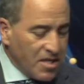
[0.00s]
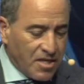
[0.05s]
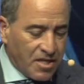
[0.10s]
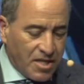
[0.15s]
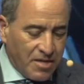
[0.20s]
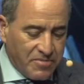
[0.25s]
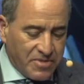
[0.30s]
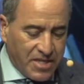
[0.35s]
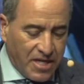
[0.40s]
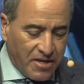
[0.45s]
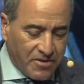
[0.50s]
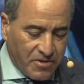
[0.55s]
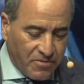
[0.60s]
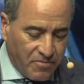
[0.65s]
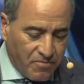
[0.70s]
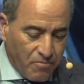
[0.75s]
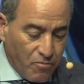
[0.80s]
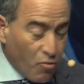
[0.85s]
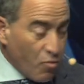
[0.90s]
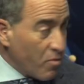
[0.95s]
right. comes out,
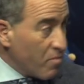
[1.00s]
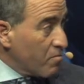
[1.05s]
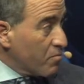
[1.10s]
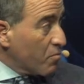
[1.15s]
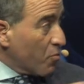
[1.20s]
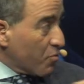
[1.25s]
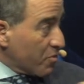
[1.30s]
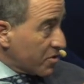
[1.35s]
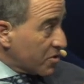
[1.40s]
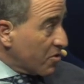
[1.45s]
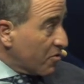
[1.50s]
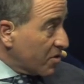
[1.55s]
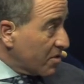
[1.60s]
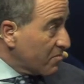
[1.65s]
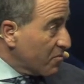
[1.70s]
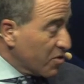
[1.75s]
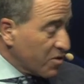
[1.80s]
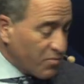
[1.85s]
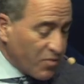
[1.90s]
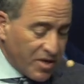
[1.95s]
more, more so
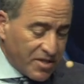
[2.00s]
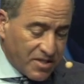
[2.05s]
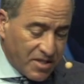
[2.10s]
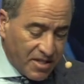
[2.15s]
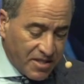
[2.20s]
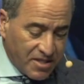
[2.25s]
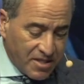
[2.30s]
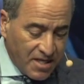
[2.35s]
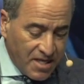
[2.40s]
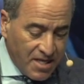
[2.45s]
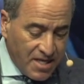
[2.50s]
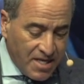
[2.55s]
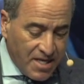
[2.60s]
than most presidents.